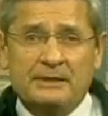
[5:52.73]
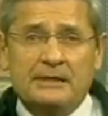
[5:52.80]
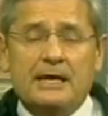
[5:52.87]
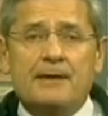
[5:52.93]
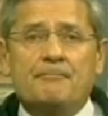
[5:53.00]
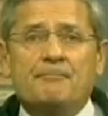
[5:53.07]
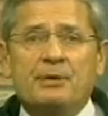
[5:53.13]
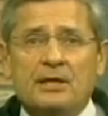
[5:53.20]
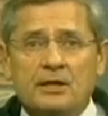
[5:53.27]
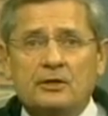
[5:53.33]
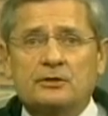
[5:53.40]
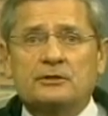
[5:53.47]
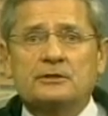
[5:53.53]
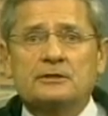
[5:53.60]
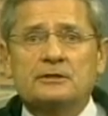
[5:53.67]
to be a
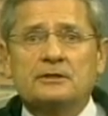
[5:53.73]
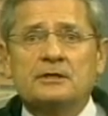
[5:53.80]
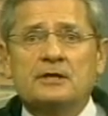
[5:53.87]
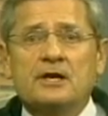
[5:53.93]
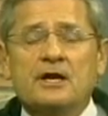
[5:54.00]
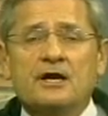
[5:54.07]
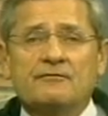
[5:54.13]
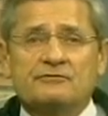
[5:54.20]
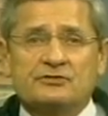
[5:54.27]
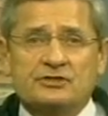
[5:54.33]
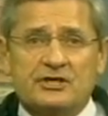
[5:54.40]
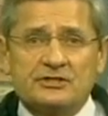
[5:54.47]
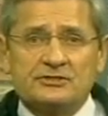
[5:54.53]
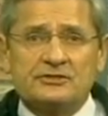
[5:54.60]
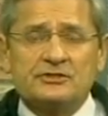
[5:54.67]
pillar of
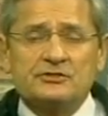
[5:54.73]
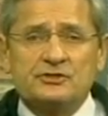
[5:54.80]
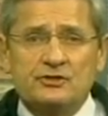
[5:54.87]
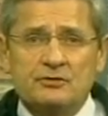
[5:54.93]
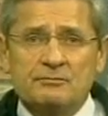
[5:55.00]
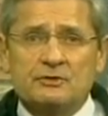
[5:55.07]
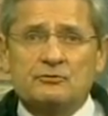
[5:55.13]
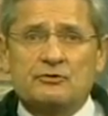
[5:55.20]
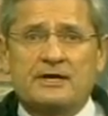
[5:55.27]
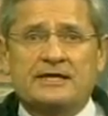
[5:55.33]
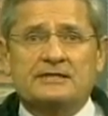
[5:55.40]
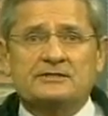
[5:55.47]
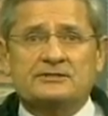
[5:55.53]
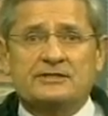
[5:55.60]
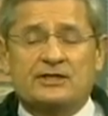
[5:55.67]
justice, human
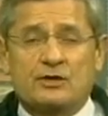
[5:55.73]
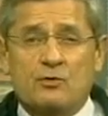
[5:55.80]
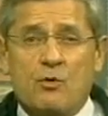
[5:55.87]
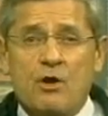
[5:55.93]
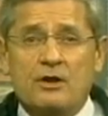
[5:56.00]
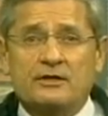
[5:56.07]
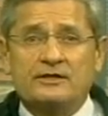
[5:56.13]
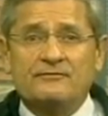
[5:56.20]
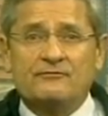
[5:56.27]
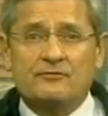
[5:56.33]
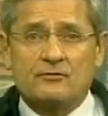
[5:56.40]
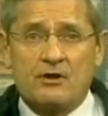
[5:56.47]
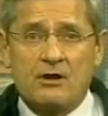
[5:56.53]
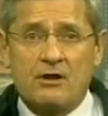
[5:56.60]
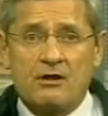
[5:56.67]
rights, and equality
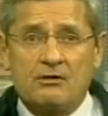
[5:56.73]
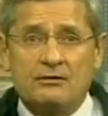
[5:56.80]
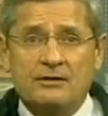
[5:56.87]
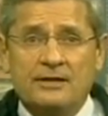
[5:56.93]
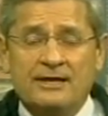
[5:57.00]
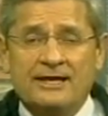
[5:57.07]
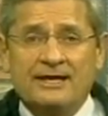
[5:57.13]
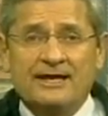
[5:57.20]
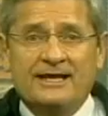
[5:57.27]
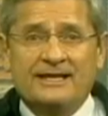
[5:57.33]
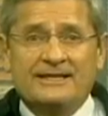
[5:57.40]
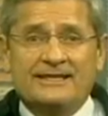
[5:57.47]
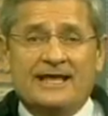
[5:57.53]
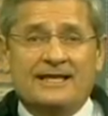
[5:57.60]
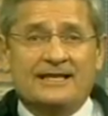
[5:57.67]
for all,
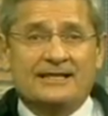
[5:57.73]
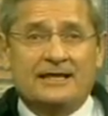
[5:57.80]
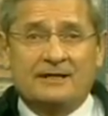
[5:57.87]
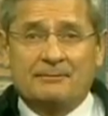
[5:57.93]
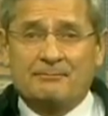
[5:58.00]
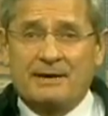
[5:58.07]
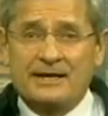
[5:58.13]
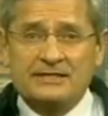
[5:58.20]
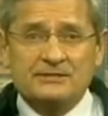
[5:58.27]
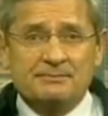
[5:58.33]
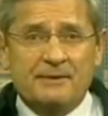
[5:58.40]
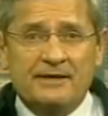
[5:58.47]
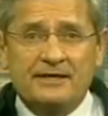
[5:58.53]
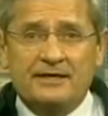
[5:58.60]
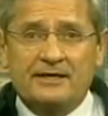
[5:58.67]
that
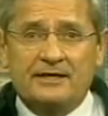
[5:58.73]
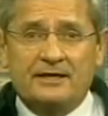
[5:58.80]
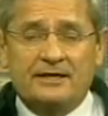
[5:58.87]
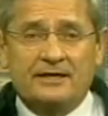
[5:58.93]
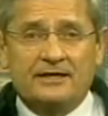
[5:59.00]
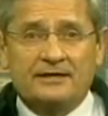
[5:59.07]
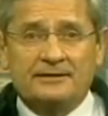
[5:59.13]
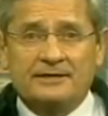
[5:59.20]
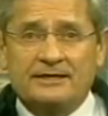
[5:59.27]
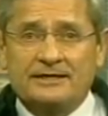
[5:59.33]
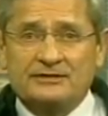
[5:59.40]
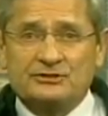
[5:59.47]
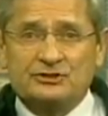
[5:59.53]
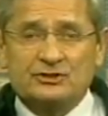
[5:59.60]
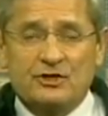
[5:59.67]
abides by
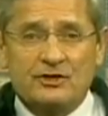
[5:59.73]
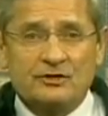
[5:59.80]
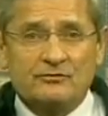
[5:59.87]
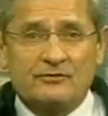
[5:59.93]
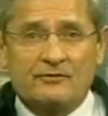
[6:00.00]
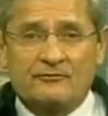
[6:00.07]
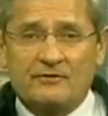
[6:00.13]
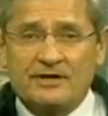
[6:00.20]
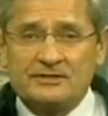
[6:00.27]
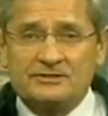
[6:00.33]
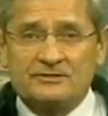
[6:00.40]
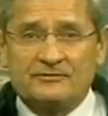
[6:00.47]
a charter of